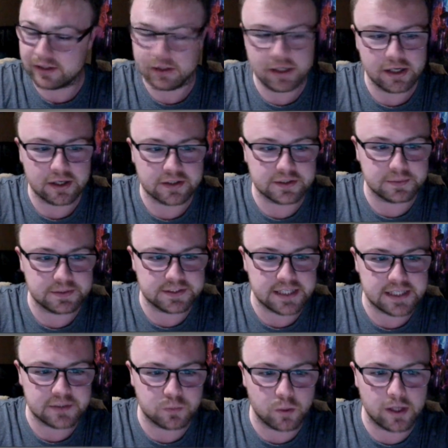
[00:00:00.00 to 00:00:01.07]
look. So it
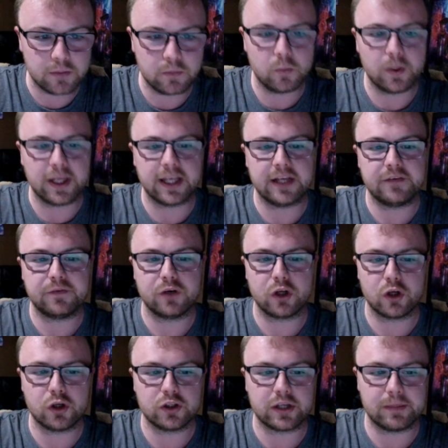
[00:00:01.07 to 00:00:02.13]
says, when will Wicked for
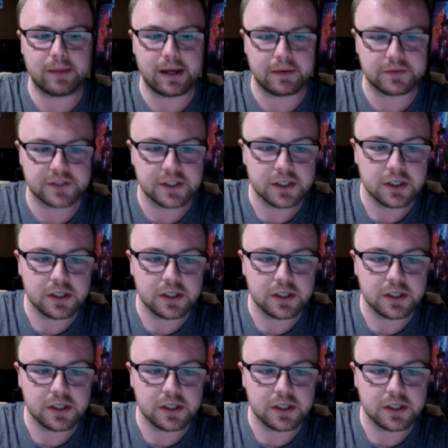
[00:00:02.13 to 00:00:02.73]
Good come out?